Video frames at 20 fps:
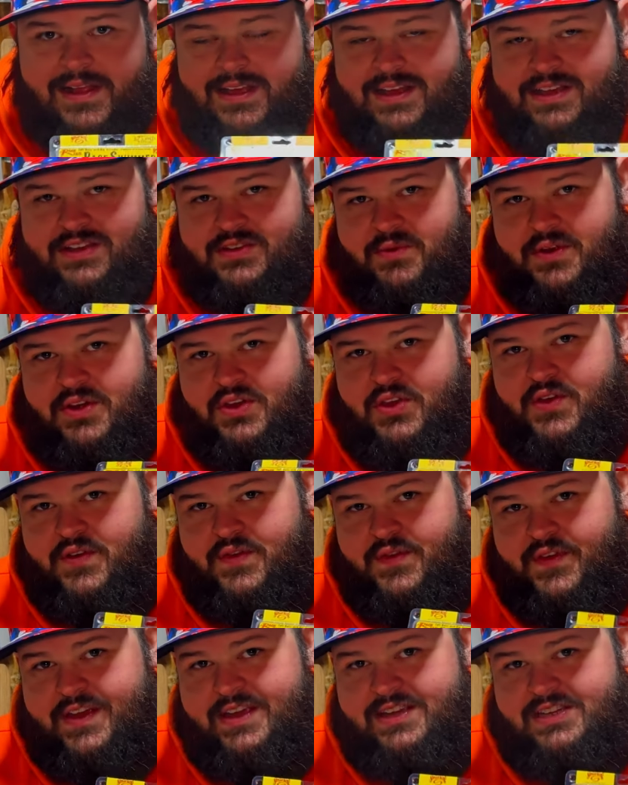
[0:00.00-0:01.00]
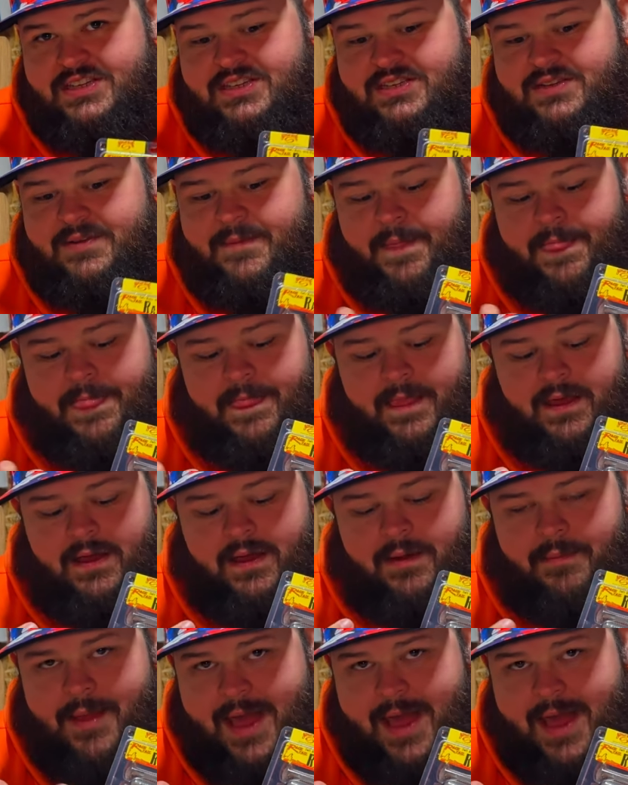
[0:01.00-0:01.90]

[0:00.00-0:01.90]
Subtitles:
because when you fish a